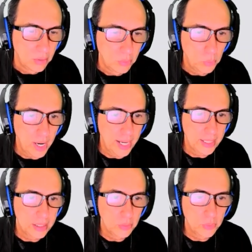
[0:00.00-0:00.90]
Why
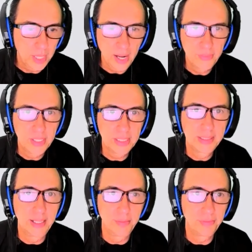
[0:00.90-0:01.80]
we have this
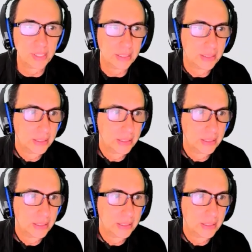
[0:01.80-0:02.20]
difference?